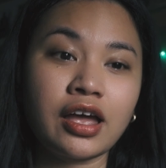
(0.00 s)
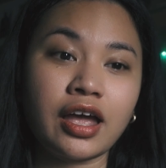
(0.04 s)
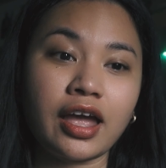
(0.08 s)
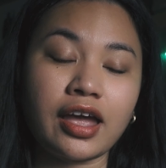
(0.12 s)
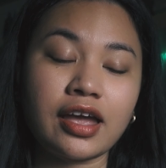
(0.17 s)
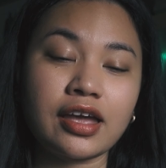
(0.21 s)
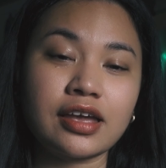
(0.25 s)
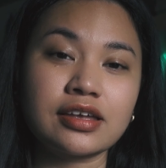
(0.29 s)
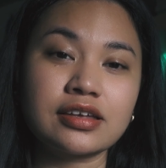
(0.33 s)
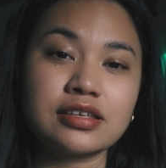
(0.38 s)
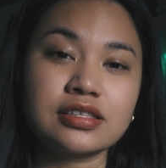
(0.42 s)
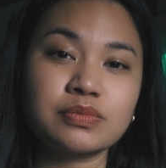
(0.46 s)

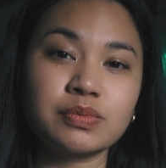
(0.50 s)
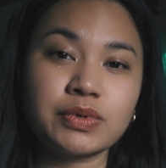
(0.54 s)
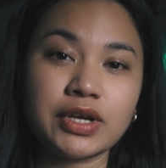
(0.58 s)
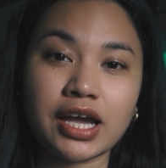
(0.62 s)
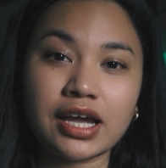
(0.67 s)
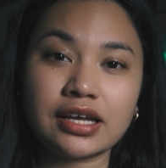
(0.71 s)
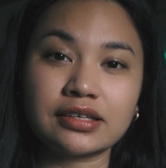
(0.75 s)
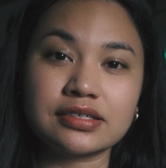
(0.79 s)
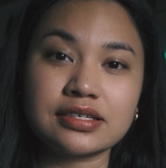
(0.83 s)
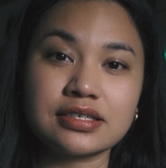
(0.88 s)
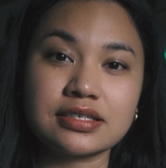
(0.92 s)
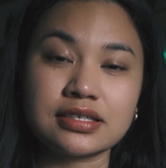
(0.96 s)
and
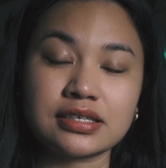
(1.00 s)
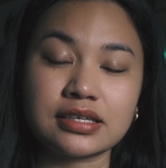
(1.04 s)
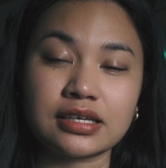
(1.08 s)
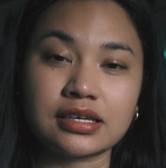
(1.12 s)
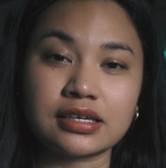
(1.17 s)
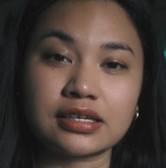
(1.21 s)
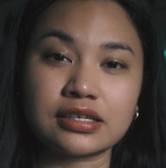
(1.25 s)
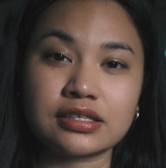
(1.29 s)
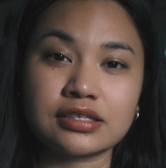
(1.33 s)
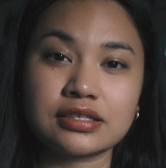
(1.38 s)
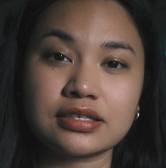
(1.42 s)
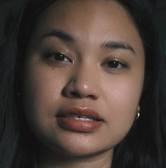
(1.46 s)
behind the
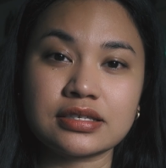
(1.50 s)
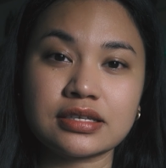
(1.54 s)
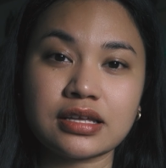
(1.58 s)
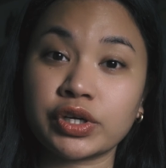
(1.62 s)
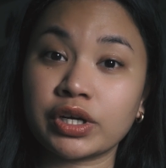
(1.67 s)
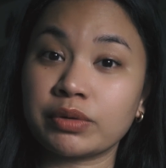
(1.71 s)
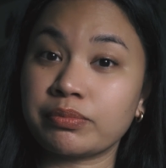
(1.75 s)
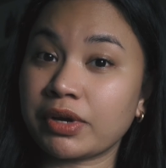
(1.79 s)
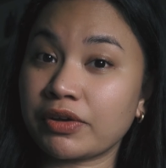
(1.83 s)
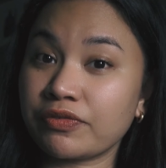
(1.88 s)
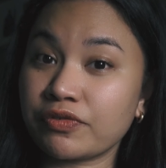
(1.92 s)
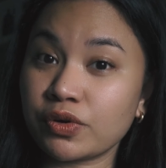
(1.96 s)
scenes
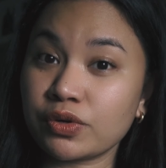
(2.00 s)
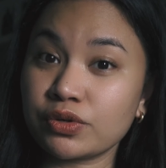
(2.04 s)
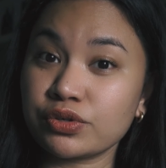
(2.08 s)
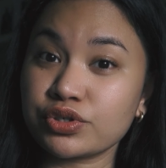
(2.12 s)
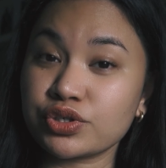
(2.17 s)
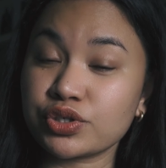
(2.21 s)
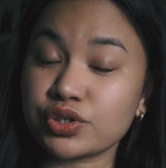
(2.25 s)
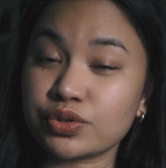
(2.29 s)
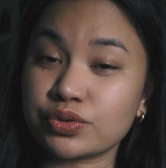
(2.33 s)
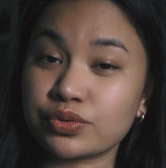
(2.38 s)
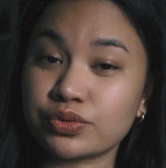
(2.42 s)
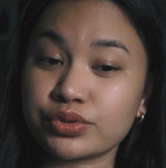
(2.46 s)
during my photo
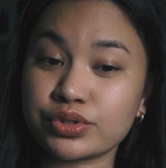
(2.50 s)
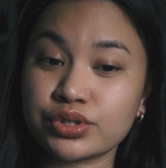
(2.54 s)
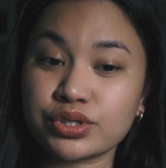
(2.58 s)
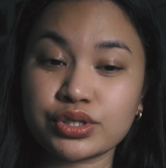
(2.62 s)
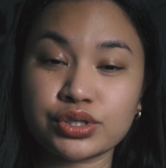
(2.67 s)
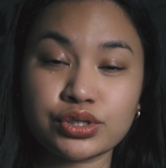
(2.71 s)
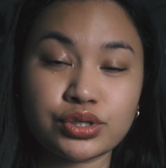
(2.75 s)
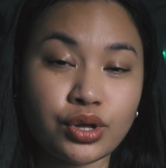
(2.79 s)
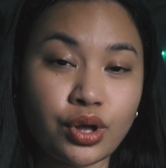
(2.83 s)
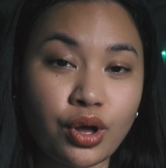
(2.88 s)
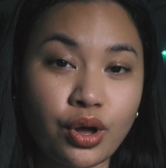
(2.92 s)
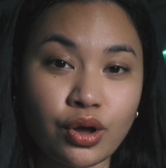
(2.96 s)
shoots.
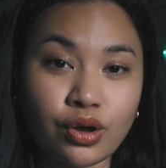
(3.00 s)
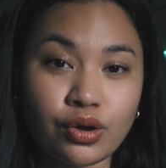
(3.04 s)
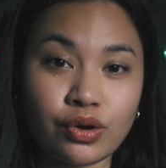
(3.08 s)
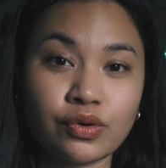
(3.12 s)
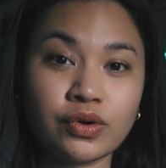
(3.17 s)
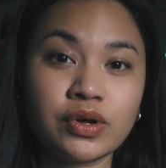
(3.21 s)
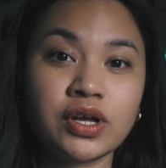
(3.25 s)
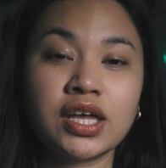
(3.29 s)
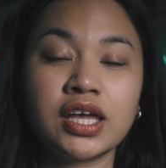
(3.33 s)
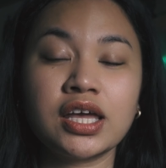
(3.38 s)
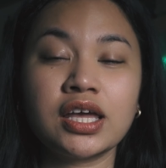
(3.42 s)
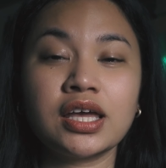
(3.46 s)
So